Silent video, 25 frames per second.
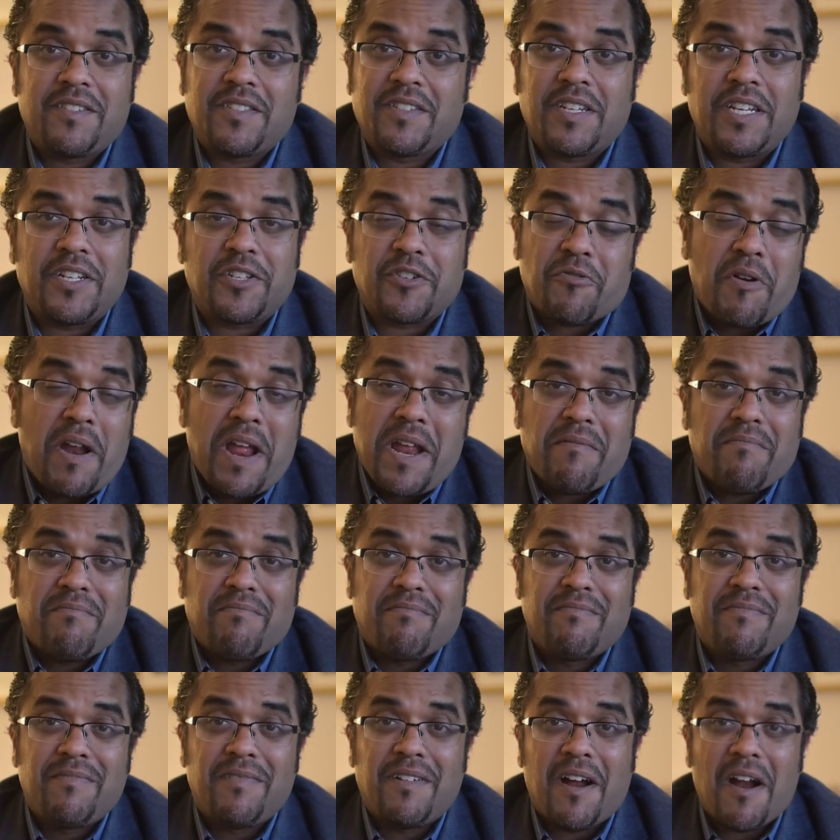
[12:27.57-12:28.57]
It's great.
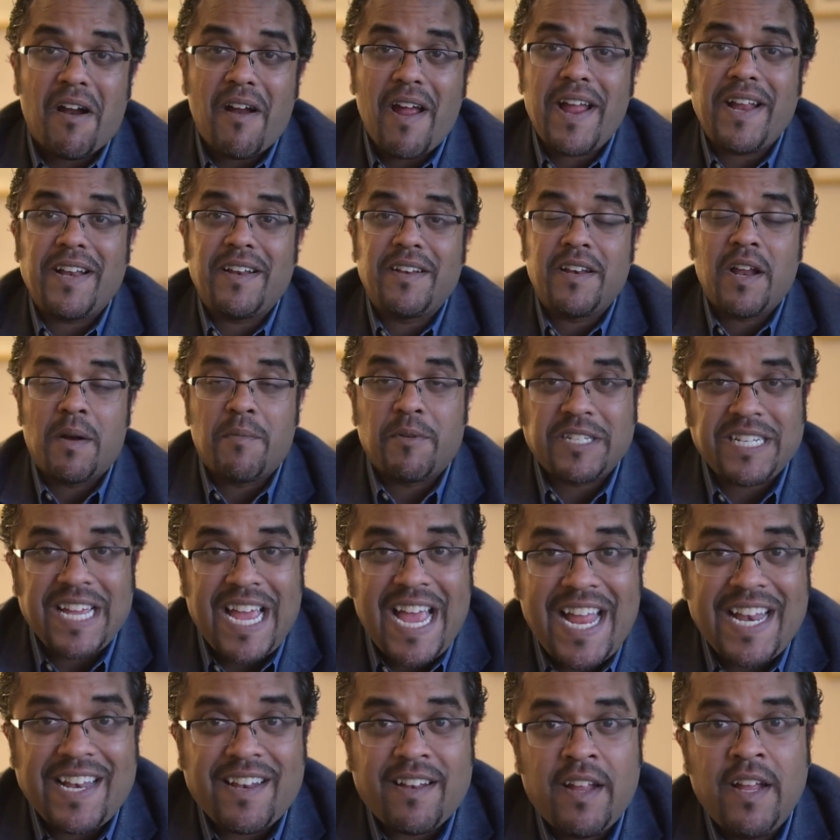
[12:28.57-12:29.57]
All right, number
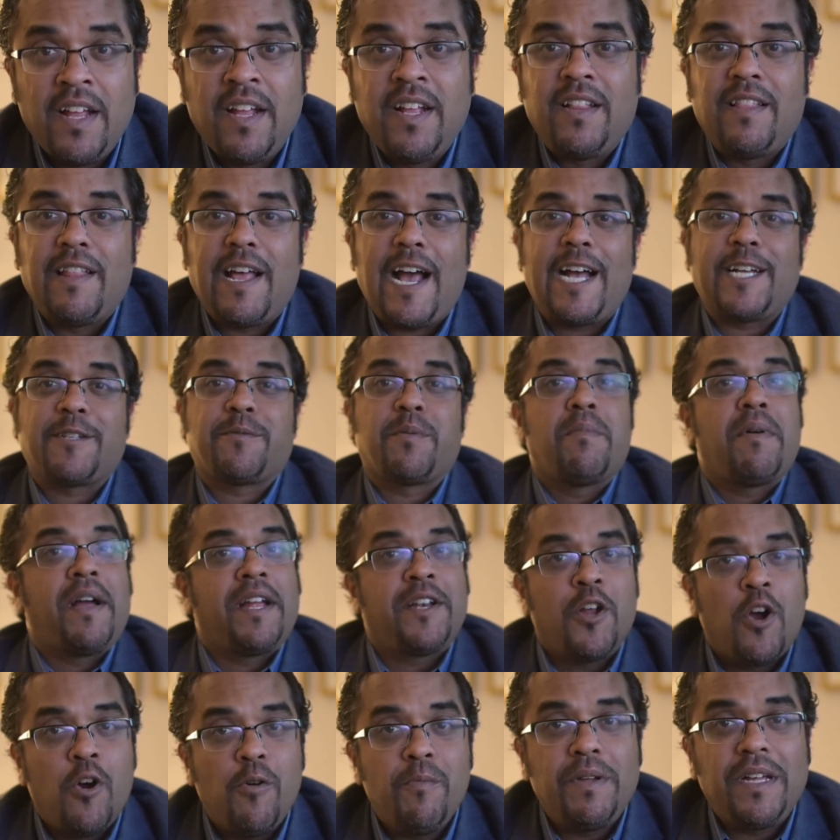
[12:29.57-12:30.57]
10. Last but by
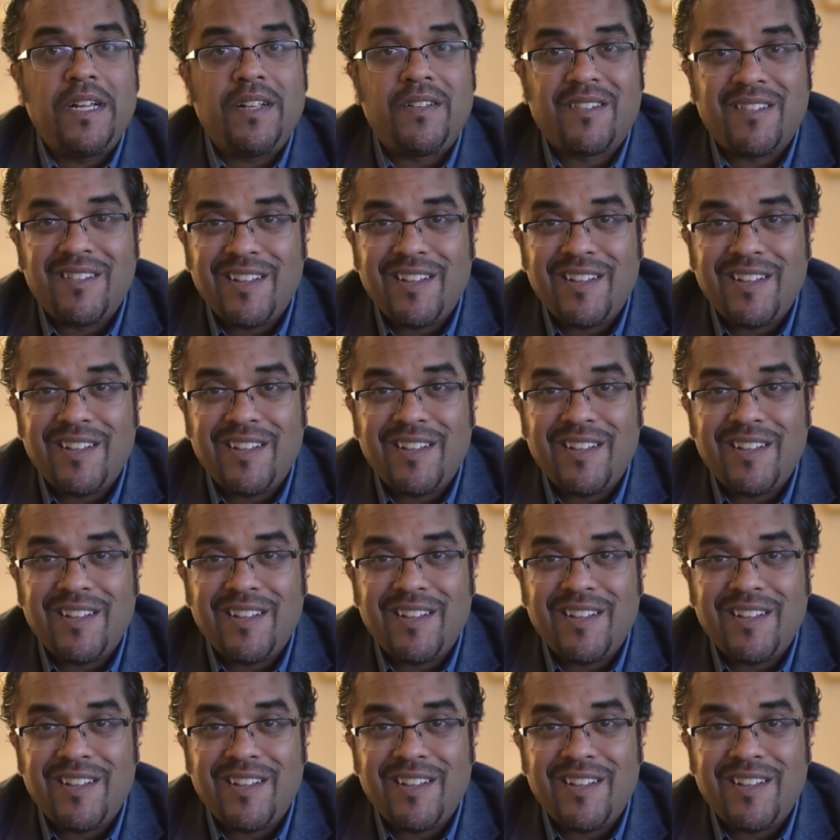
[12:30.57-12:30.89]
no means